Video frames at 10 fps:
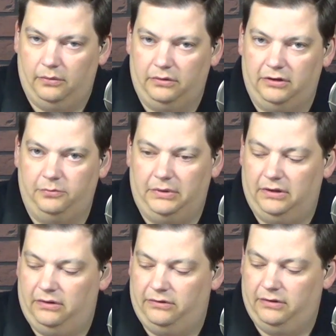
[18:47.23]
Just
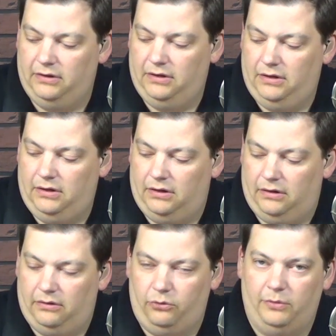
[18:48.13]
because we
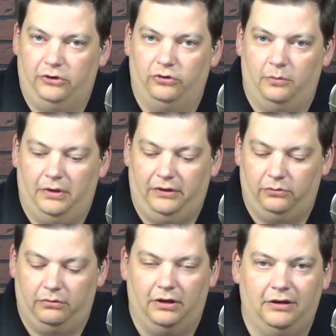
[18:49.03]
will make sure everybody
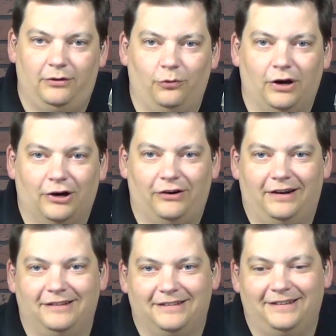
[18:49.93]
thinks we're not
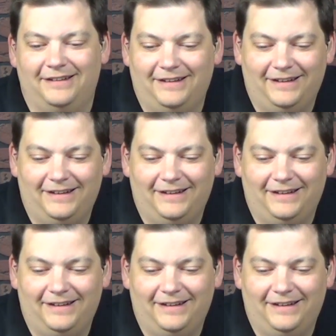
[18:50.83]
crazy.